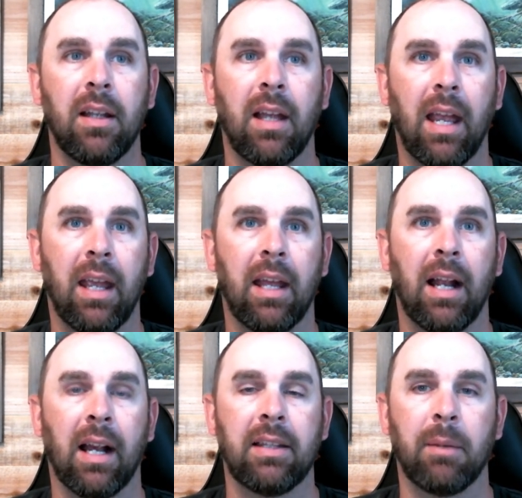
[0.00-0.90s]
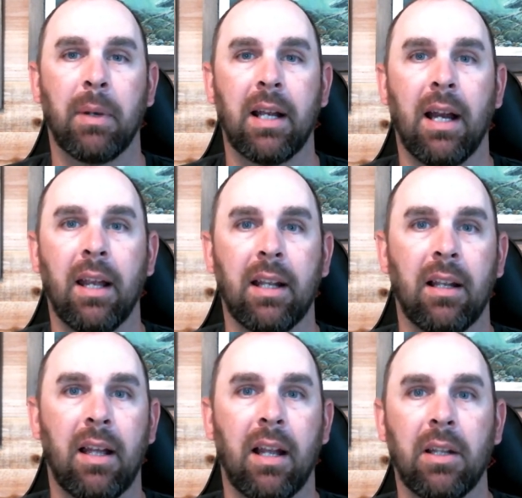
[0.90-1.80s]
and I can take my kayak in a
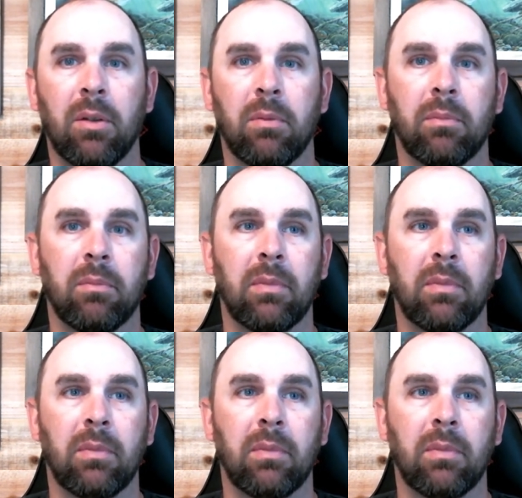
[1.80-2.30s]
lot of little